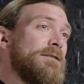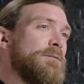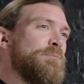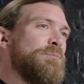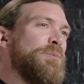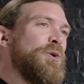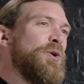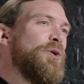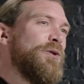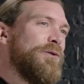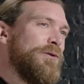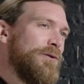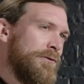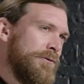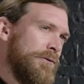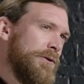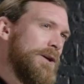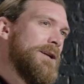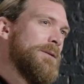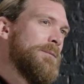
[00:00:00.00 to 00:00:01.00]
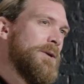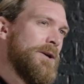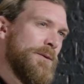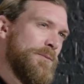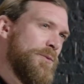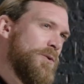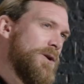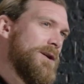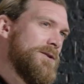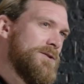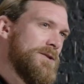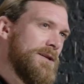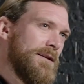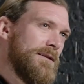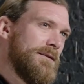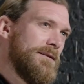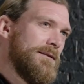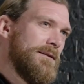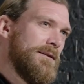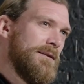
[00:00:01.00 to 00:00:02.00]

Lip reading: beautiful freedom on a project.